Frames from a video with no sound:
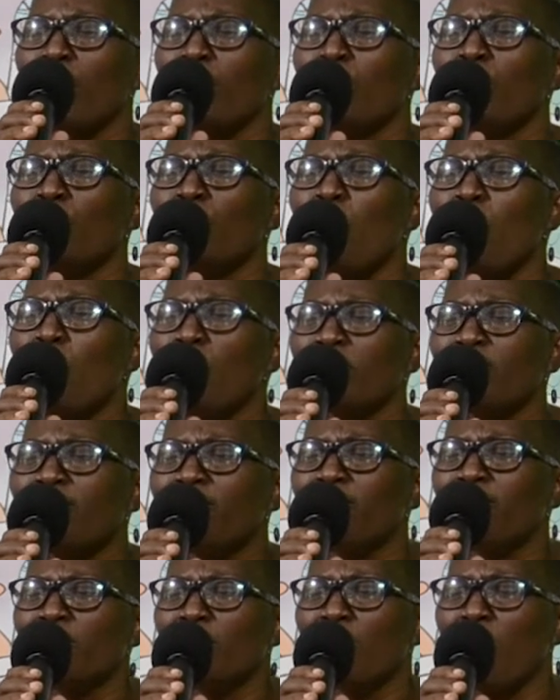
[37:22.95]
Lord
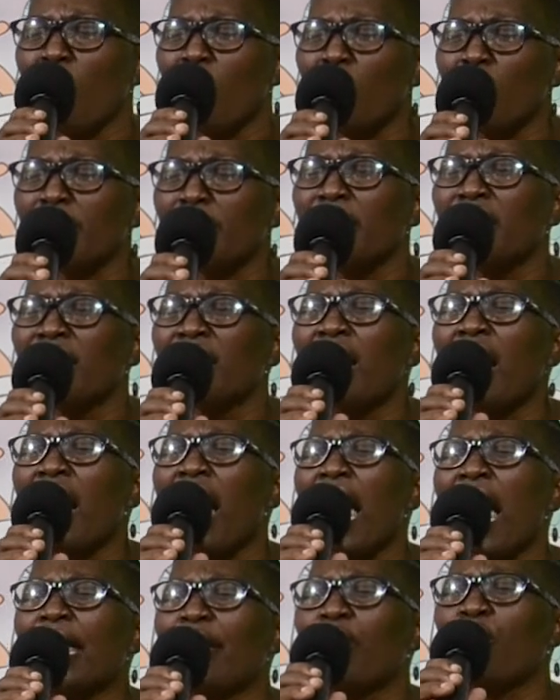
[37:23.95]
God, I